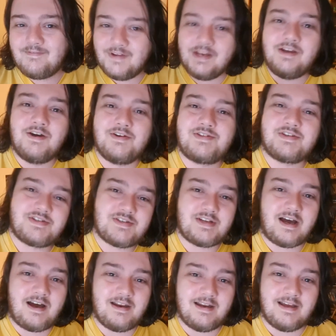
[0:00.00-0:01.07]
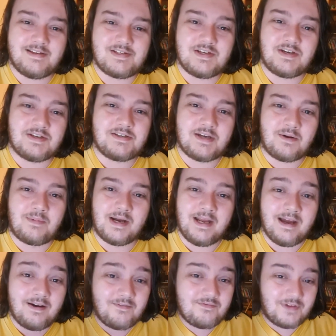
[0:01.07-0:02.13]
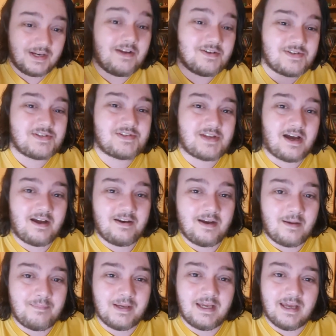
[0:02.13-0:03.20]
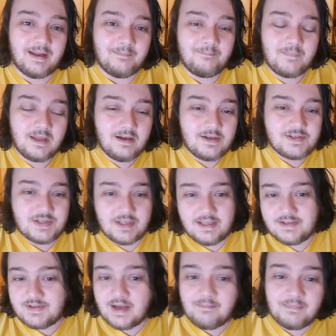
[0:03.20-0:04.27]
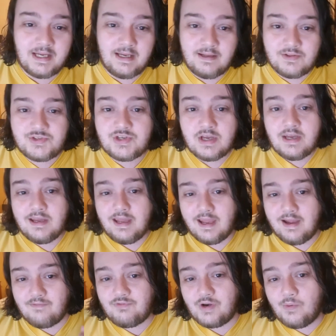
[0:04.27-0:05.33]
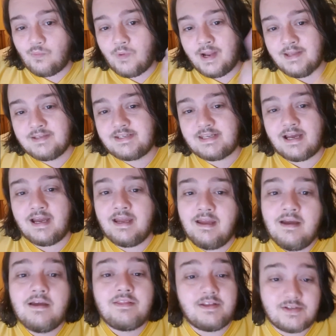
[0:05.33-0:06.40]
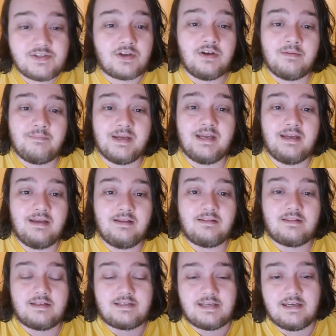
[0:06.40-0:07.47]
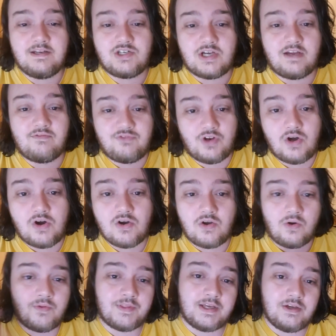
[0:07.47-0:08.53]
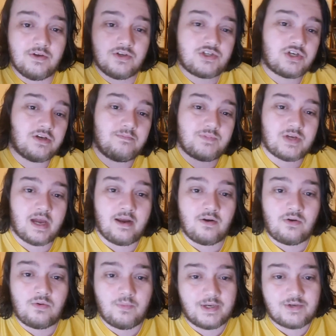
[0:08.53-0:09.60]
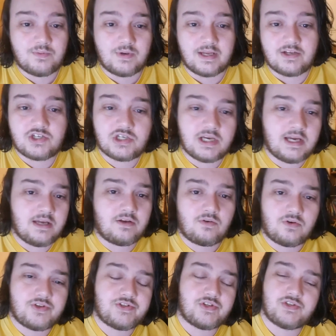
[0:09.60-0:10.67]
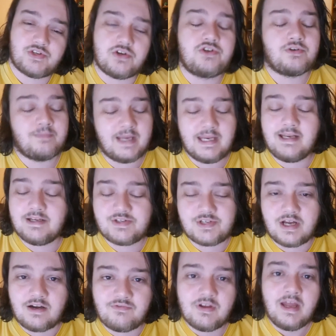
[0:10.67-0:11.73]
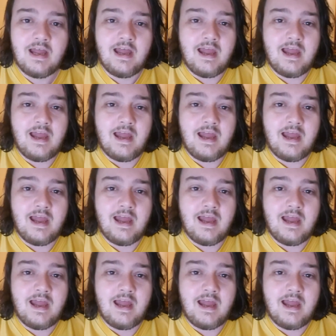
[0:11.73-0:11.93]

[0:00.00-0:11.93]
as you can tell by now, videos are starting up again. So that means every Wednesday, there's going to be the TJ vlog on the YouTube channel, which will get shared across the social media stuff.